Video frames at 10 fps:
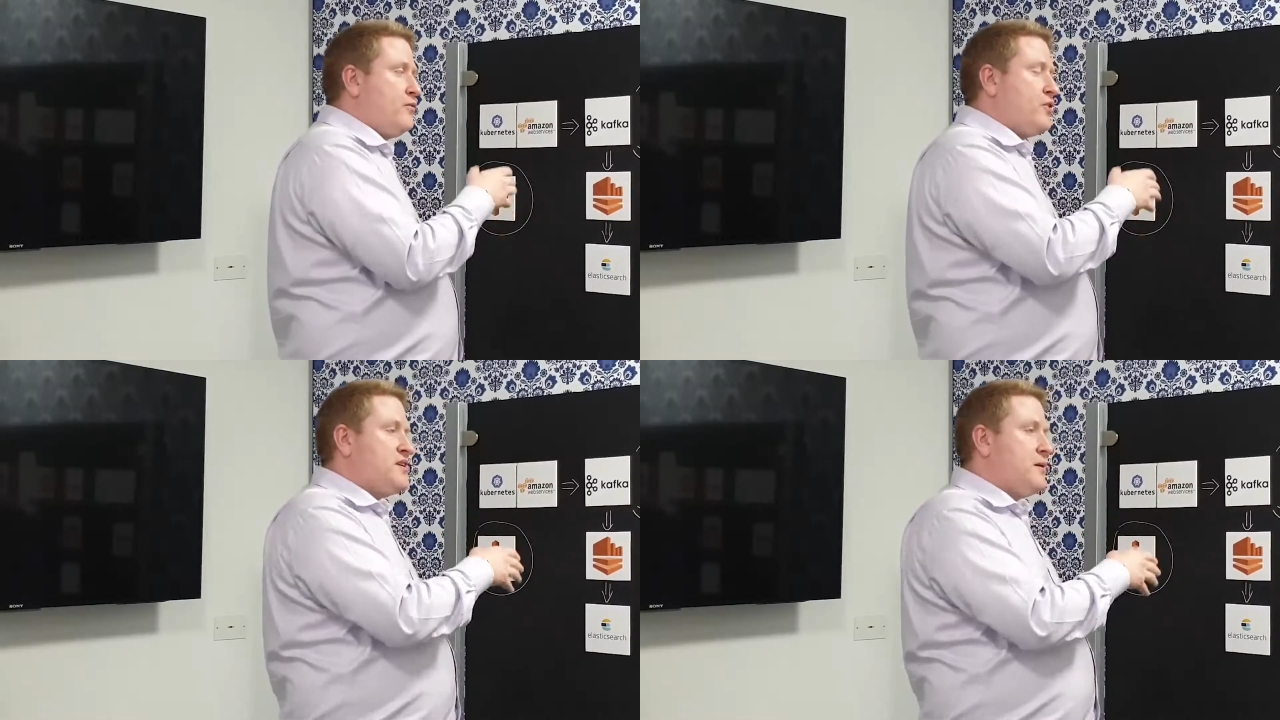
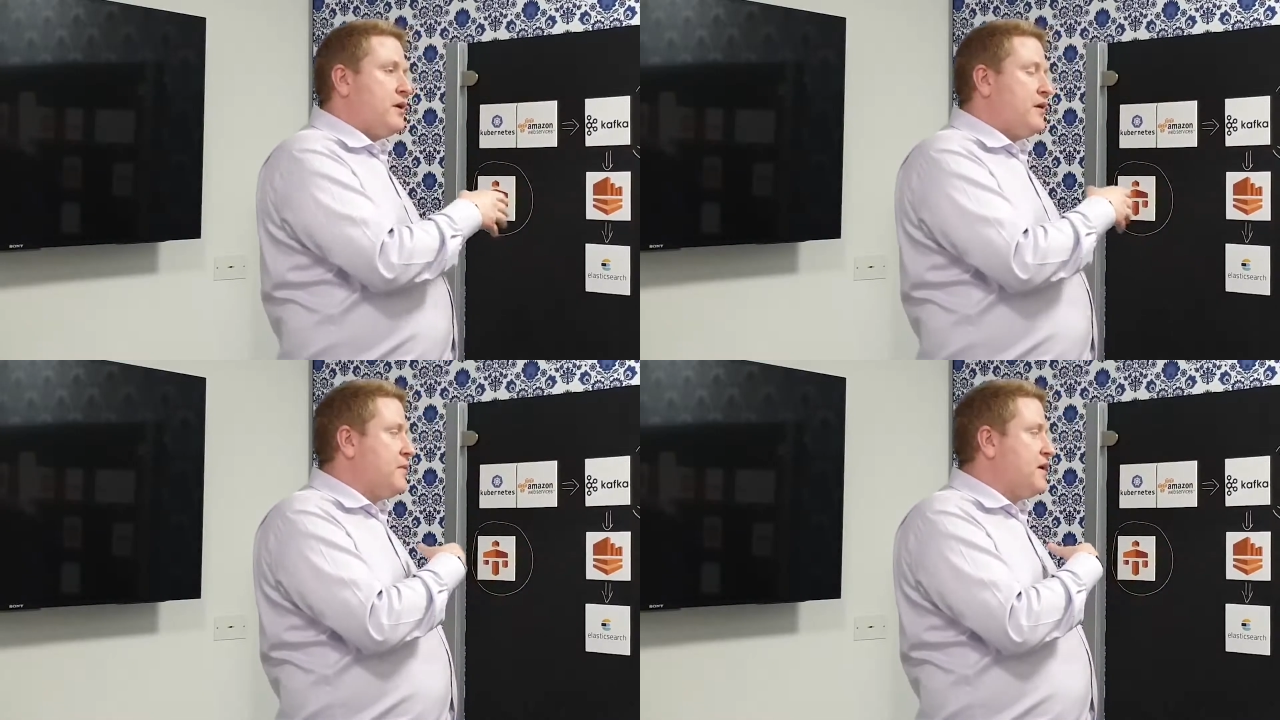For
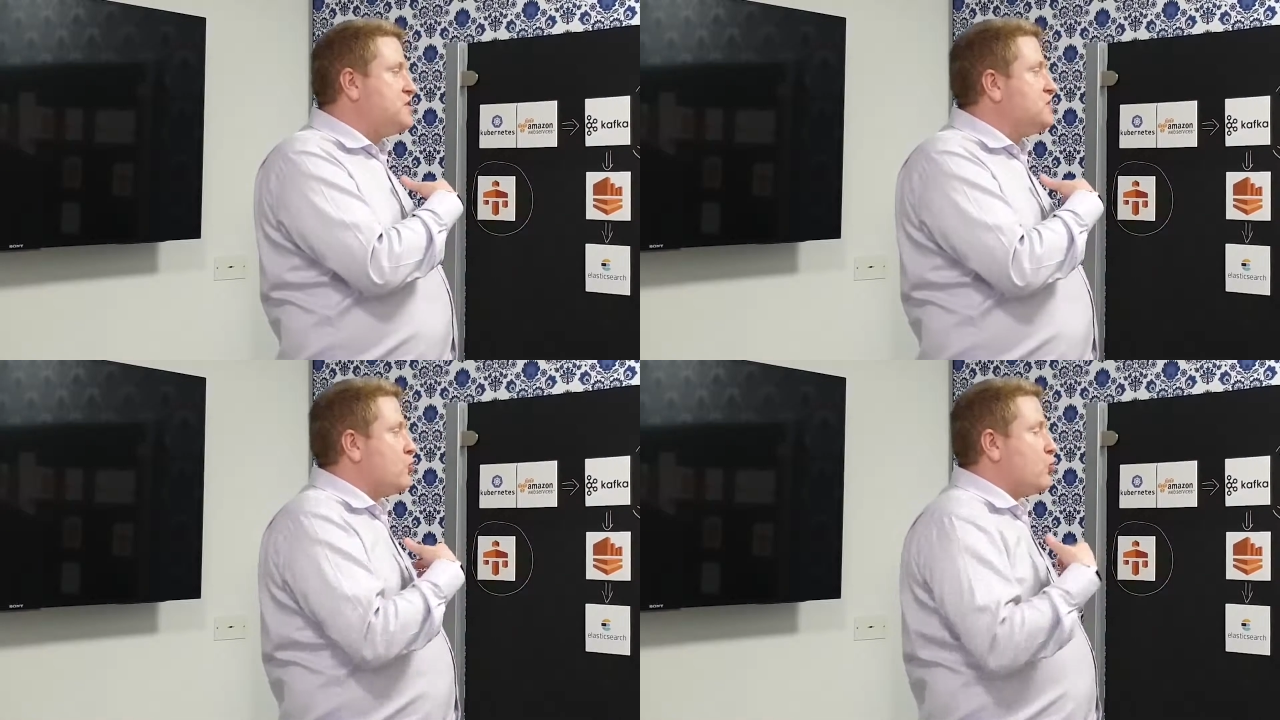example, I'd
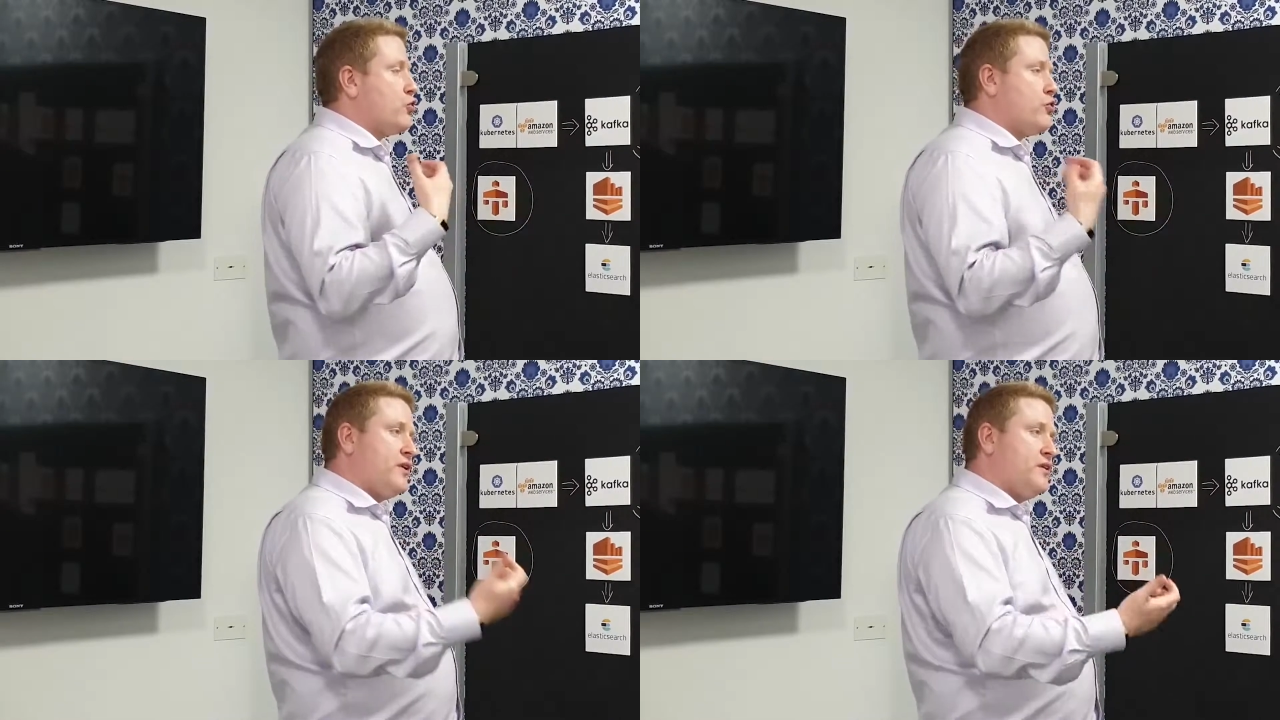imagine
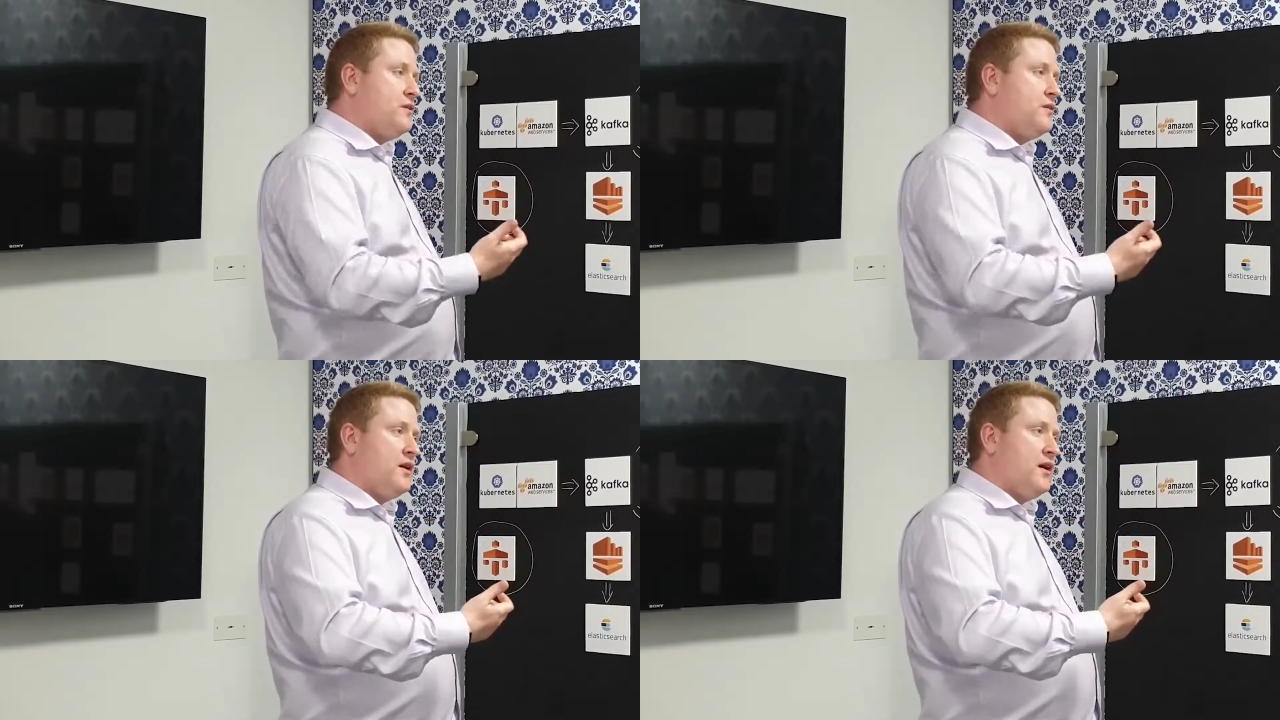ordering
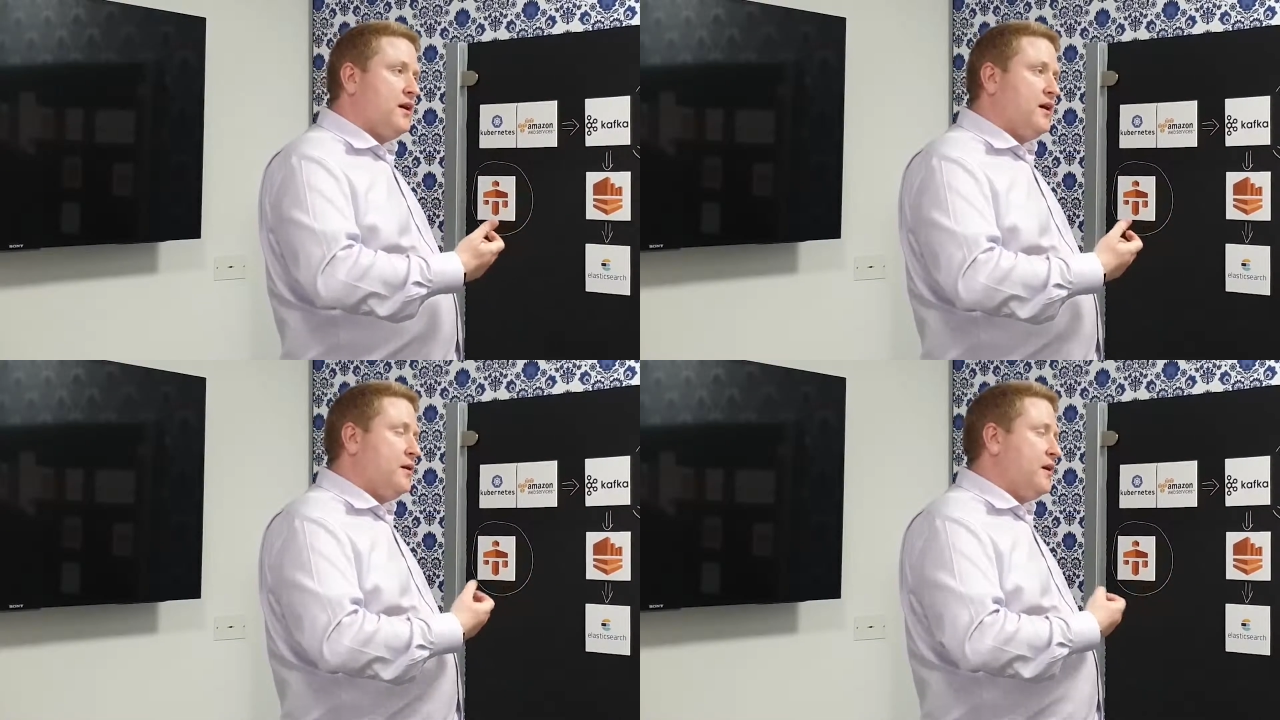
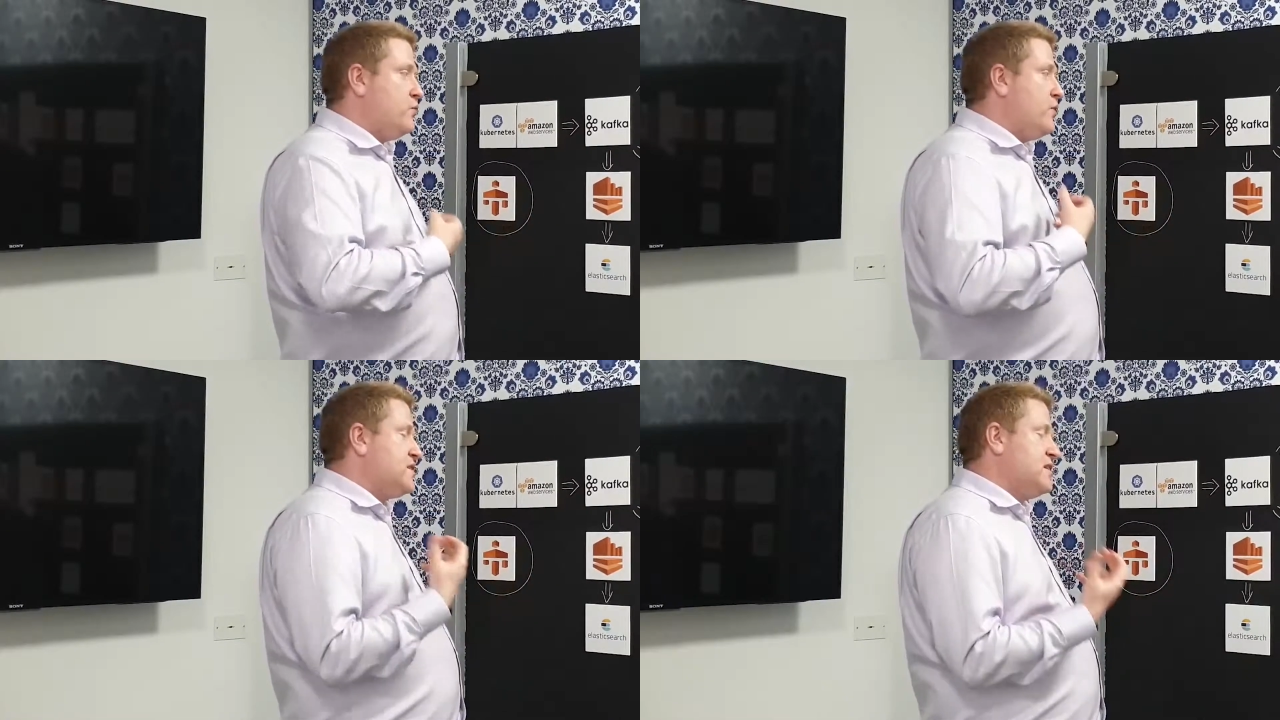
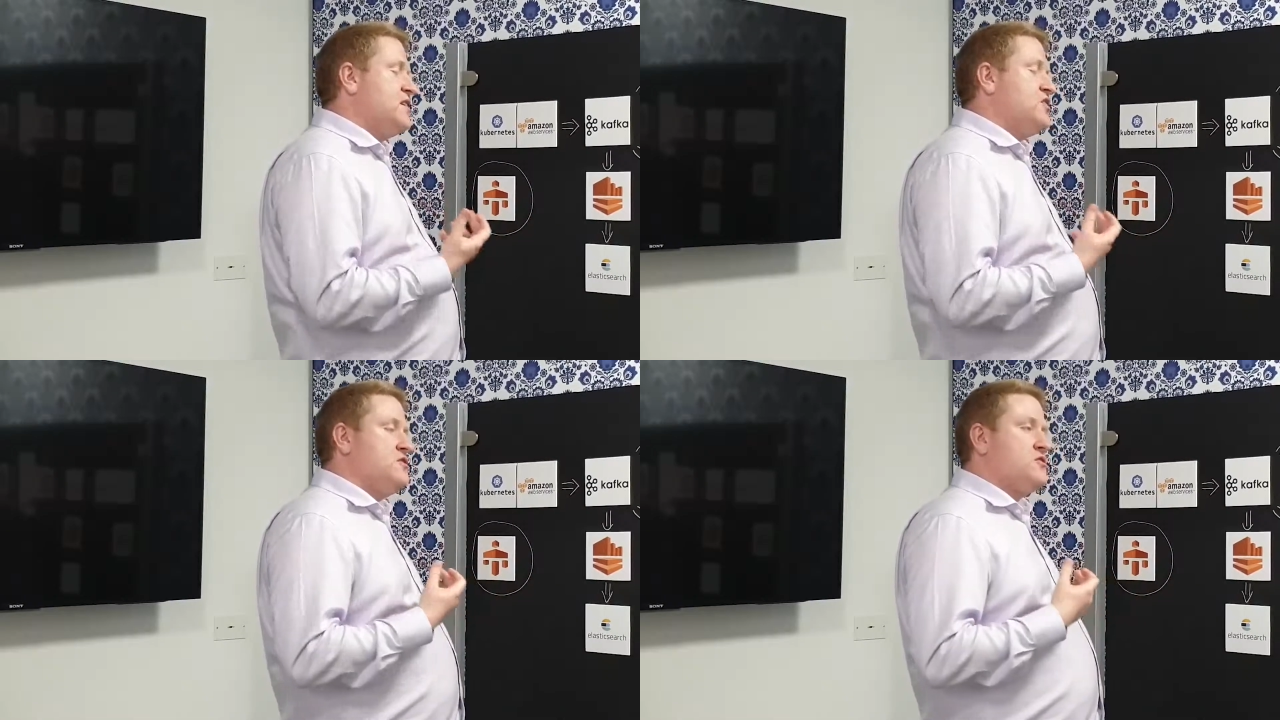and race
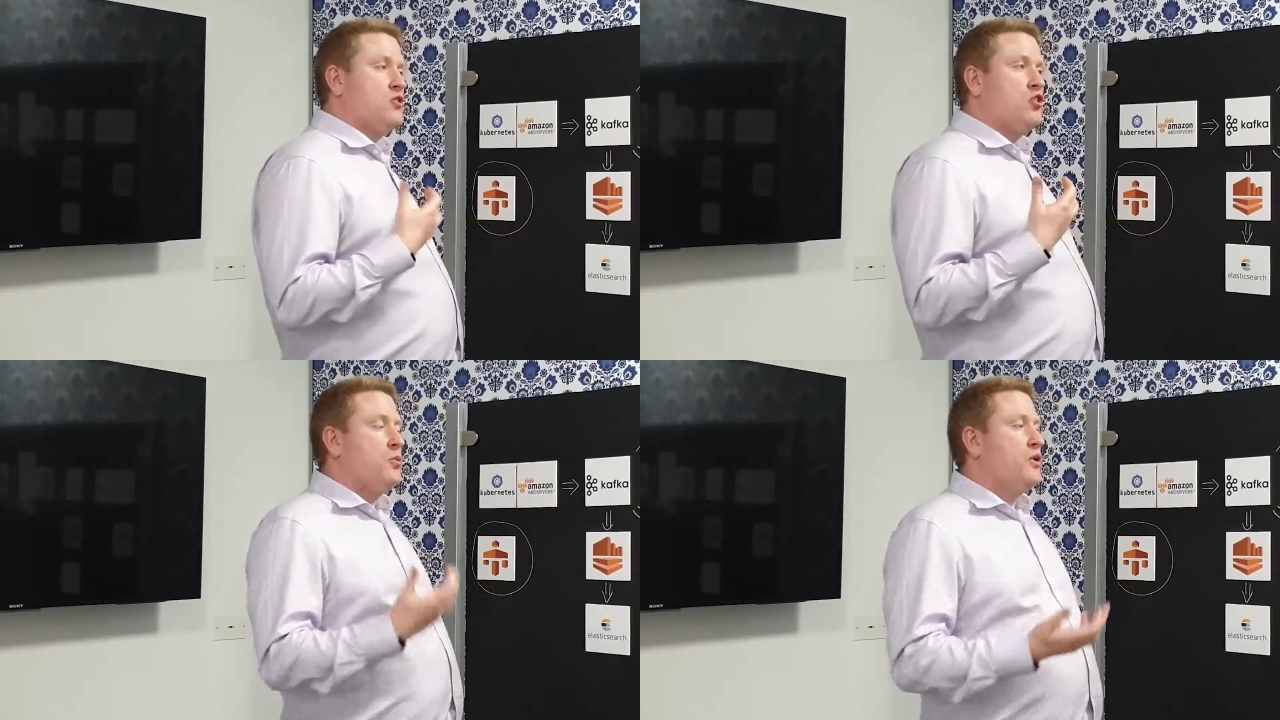conditions
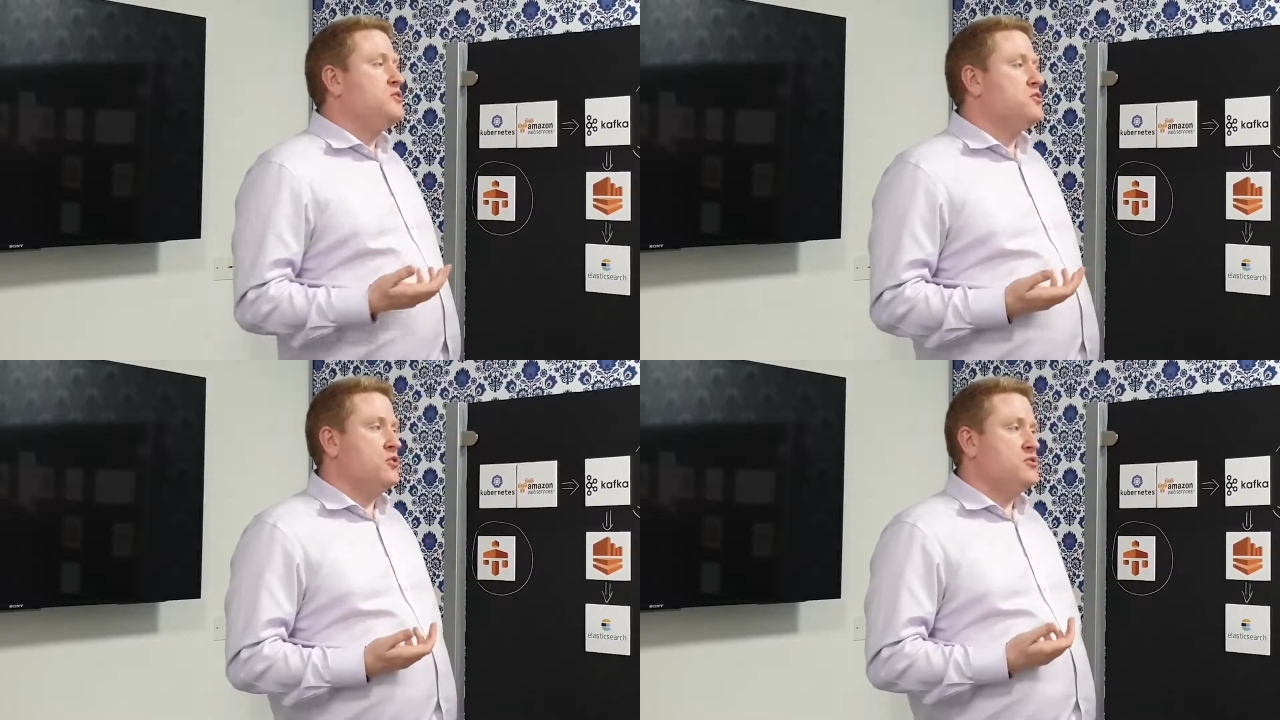are a couple of
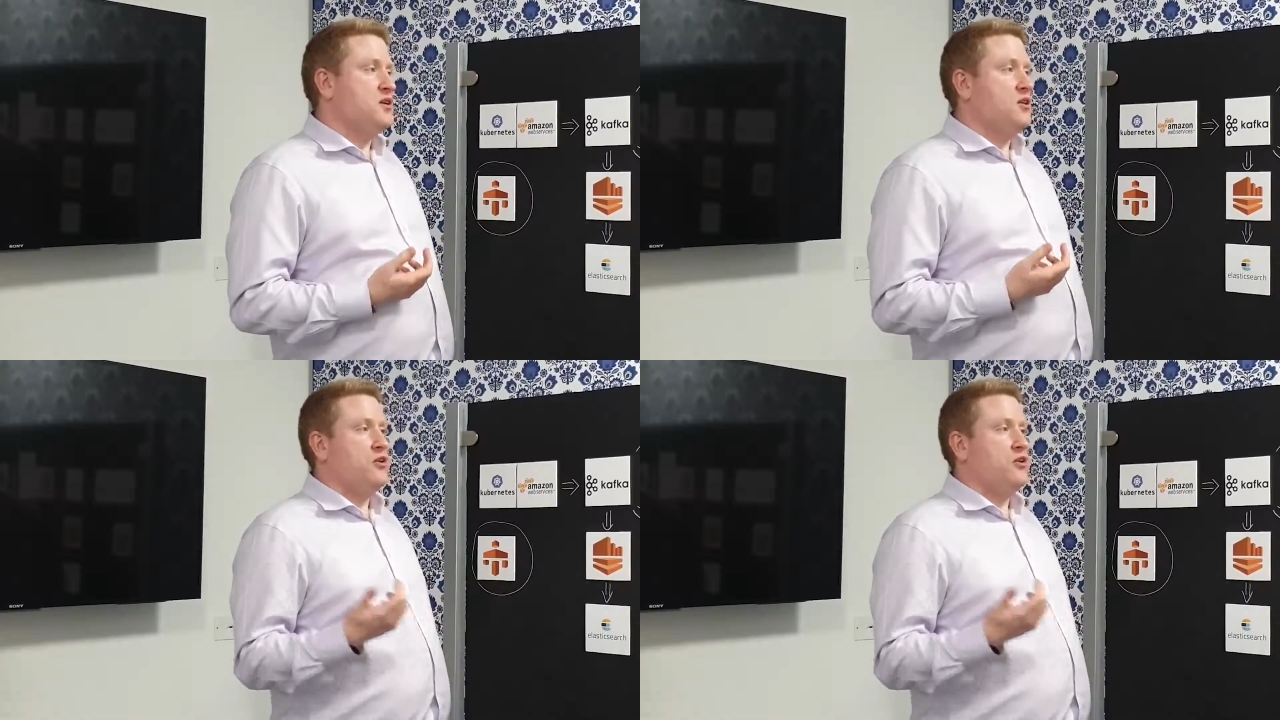concerns that